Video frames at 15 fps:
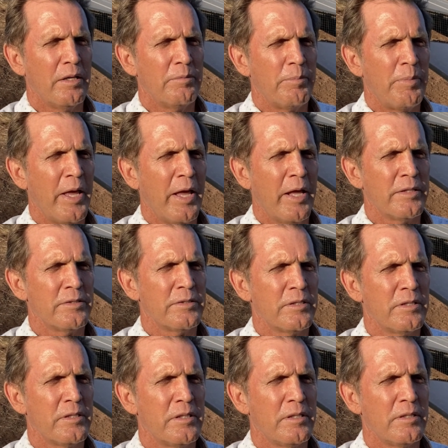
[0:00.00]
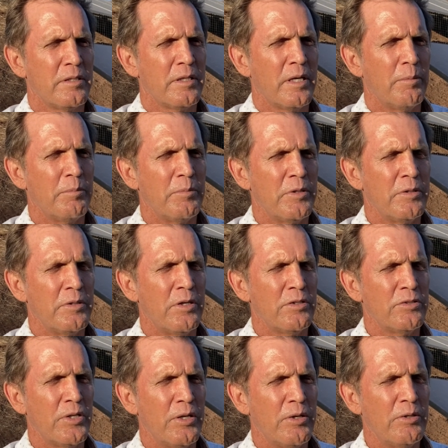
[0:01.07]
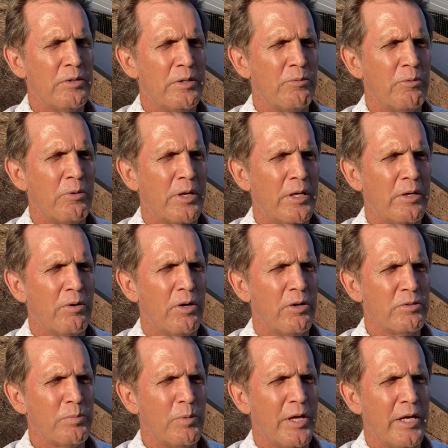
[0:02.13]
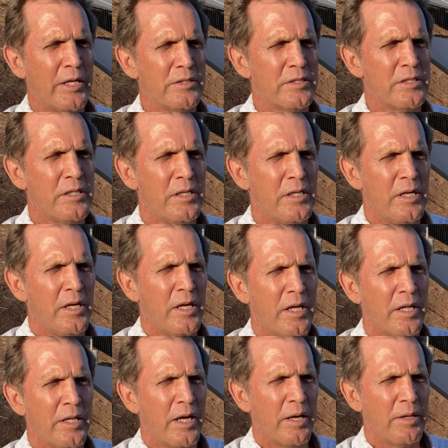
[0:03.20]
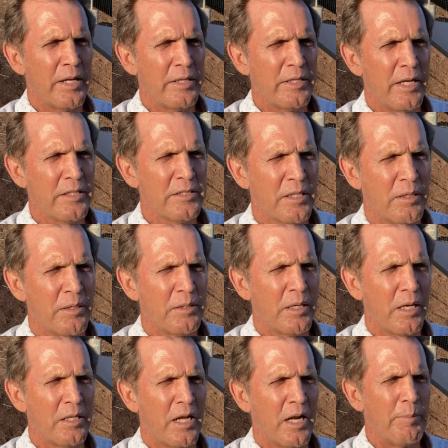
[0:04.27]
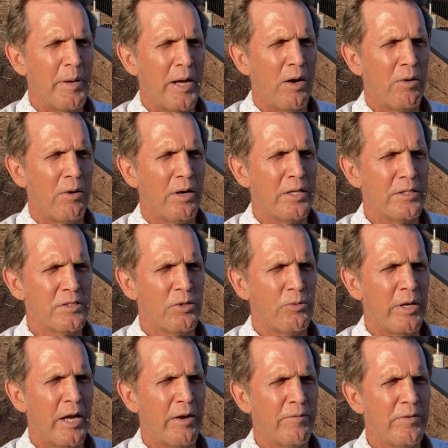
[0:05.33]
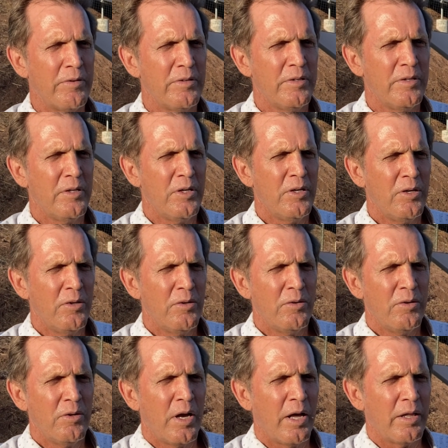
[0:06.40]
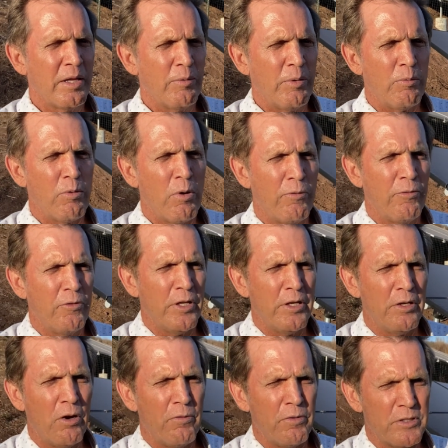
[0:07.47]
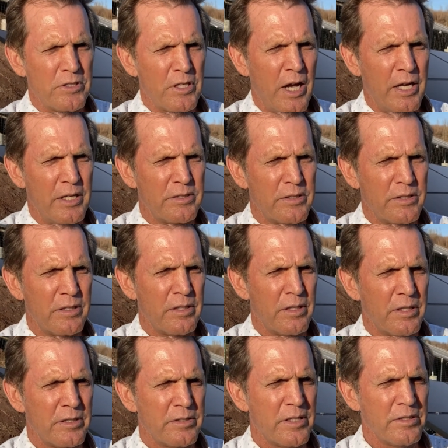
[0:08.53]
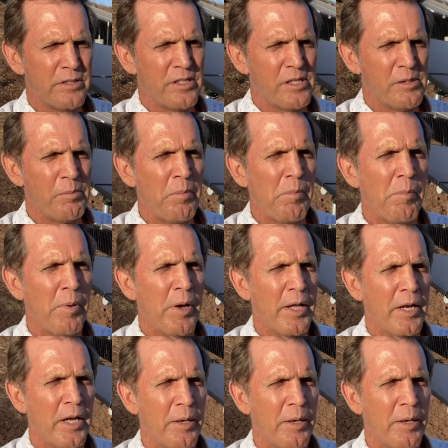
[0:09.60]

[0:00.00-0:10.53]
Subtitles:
Pan's nursery, where he grows plants. That takes a lot of power, and so I think we woefully oversized the system, but